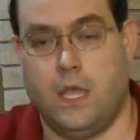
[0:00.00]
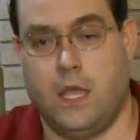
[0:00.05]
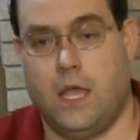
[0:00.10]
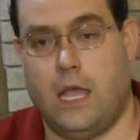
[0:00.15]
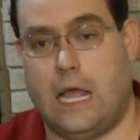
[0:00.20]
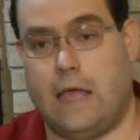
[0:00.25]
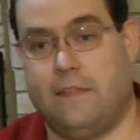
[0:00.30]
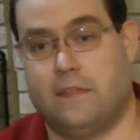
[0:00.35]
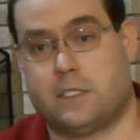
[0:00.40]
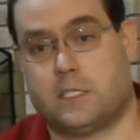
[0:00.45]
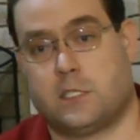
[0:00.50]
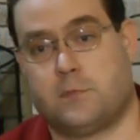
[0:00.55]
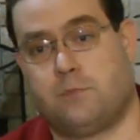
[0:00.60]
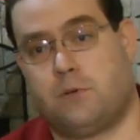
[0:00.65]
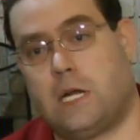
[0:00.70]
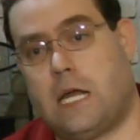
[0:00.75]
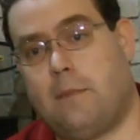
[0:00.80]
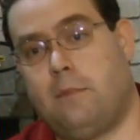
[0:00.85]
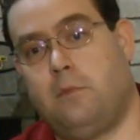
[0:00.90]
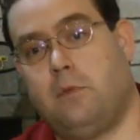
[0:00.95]
And this is
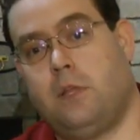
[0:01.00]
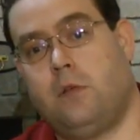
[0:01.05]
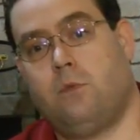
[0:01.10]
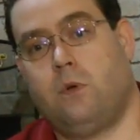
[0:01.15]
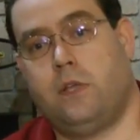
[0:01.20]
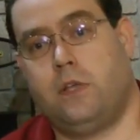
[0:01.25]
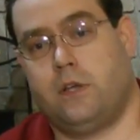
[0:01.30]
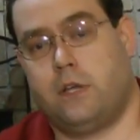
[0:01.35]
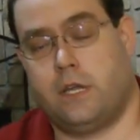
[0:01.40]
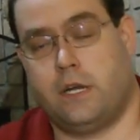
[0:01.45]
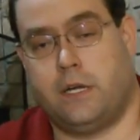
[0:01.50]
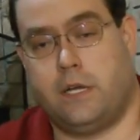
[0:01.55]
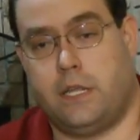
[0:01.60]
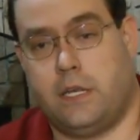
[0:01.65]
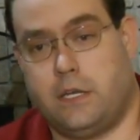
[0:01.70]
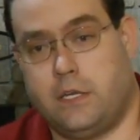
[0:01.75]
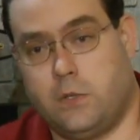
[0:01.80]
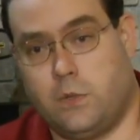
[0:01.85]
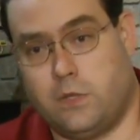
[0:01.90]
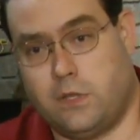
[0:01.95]
probably what you're going to need to
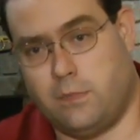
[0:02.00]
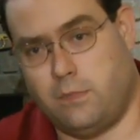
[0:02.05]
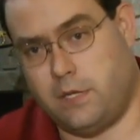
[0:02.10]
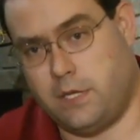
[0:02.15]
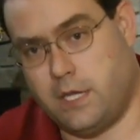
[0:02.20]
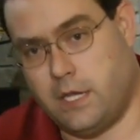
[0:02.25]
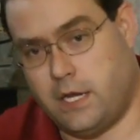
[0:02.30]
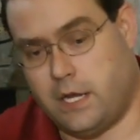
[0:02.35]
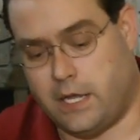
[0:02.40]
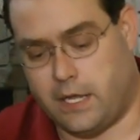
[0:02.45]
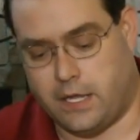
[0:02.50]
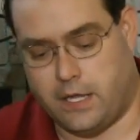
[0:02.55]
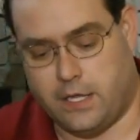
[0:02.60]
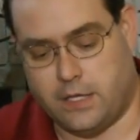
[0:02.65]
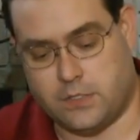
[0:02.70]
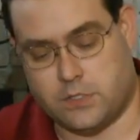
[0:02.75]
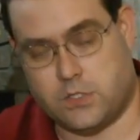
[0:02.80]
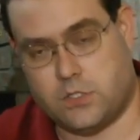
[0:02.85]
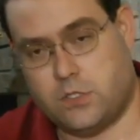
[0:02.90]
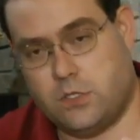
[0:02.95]
do in the beginning,
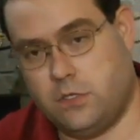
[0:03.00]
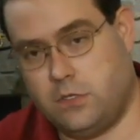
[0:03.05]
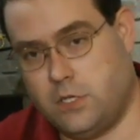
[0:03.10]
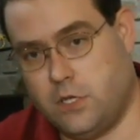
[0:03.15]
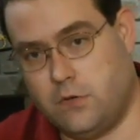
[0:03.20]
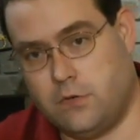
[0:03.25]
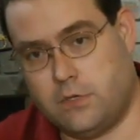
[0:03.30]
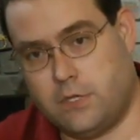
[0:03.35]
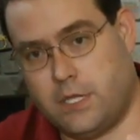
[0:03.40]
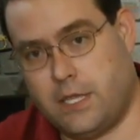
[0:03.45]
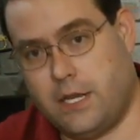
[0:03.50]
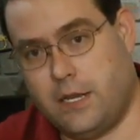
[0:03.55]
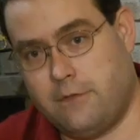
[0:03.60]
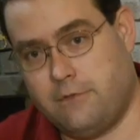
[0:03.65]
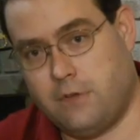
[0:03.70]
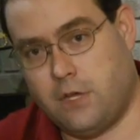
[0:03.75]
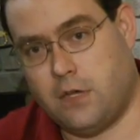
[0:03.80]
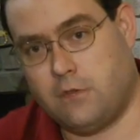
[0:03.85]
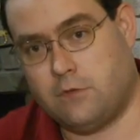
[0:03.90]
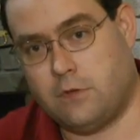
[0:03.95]
is don't get
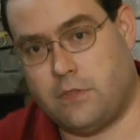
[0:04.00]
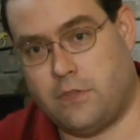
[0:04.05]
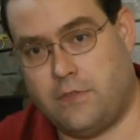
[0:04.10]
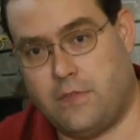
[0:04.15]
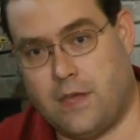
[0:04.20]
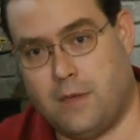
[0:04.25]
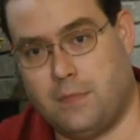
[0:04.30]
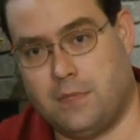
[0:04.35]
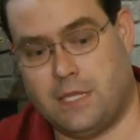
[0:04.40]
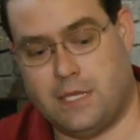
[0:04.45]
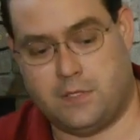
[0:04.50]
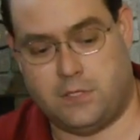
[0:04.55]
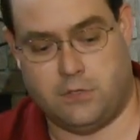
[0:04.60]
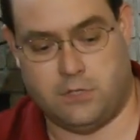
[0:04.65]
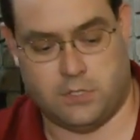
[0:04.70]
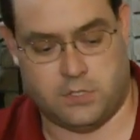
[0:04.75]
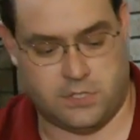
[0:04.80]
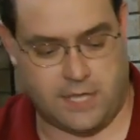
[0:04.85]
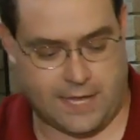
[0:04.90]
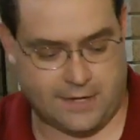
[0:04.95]
involved with the thumb unless you
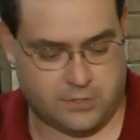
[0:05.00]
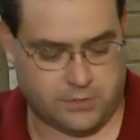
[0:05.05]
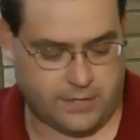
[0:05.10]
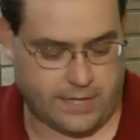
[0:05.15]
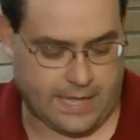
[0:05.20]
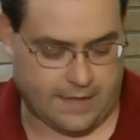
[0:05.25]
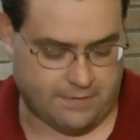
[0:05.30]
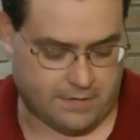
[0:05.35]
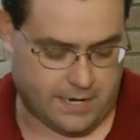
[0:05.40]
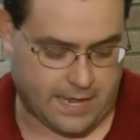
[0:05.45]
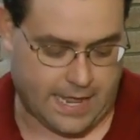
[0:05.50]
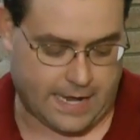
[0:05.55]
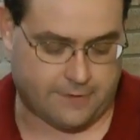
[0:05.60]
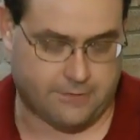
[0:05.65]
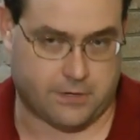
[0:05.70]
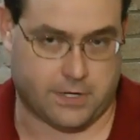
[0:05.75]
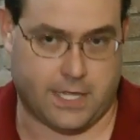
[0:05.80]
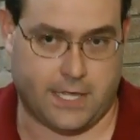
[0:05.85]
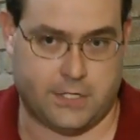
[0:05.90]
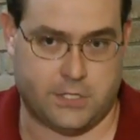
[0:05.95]
just naturally have a knack for
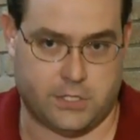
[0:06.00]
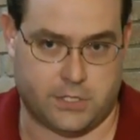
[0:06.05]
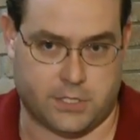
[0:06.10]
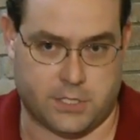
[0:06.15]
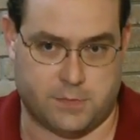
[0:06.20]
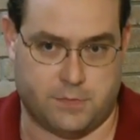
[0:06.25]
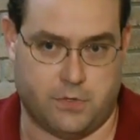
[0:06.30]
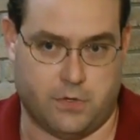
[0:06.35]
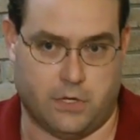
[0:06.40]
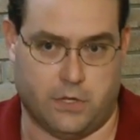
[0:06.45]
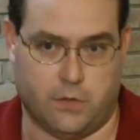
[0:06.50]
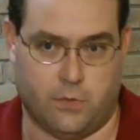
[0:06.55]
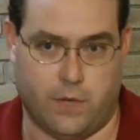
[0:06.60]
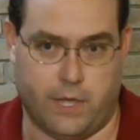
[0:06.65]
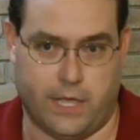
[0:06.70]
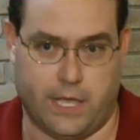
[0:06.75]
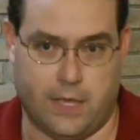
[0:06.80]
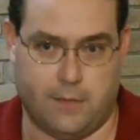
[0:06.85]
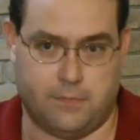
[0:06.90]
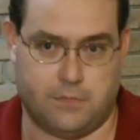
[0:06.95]
catching the spoon on the
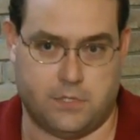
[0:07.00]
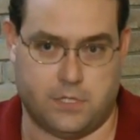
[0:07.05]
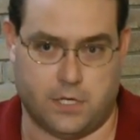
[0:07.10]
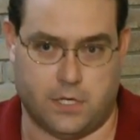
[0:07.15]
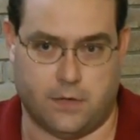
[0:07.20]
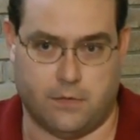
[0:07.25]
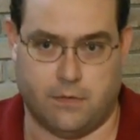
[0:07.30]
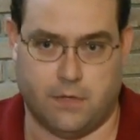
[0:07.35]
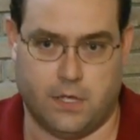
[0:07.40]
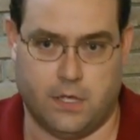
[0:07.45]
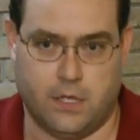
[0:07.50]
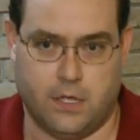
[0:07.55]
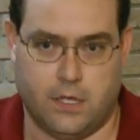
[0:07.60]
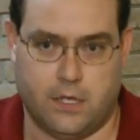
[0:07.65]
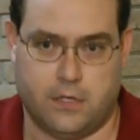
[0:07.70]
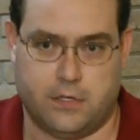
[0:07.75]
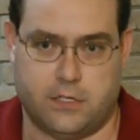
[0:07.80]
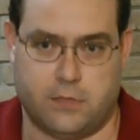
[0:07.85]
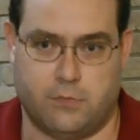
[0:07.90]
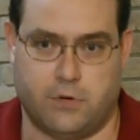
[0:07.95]
way up
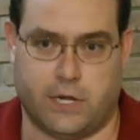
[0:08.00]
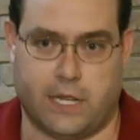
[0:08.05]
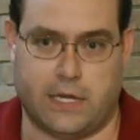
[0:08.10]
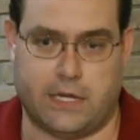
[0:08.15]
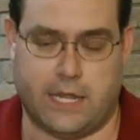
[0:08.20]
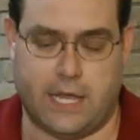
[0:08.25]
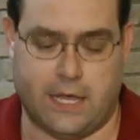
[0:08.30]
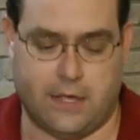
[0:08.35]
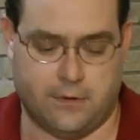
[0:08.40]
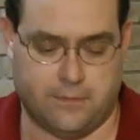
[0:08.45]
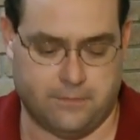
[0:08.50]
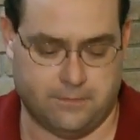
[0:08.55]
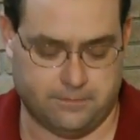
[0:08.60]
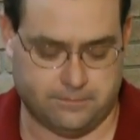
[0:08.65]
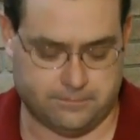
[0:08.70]
to bring it down.